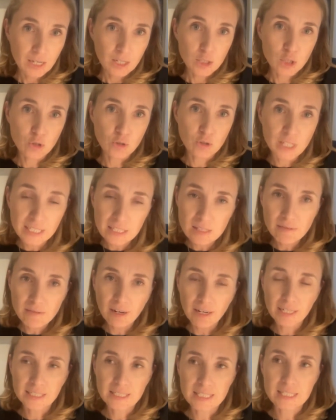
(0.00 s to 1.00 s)
So that's
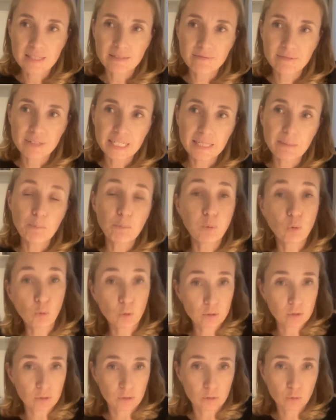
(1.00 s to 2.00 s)
why it's very
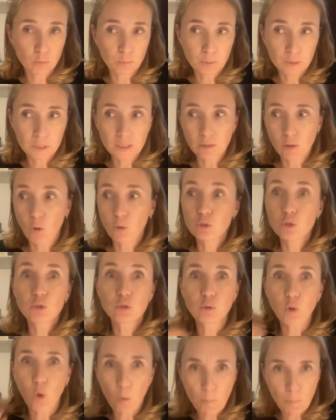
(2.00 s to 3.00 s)
important to be
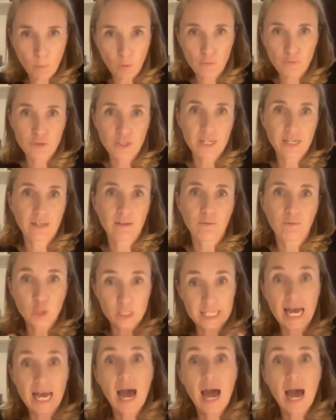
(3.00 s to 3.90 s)
on top of what's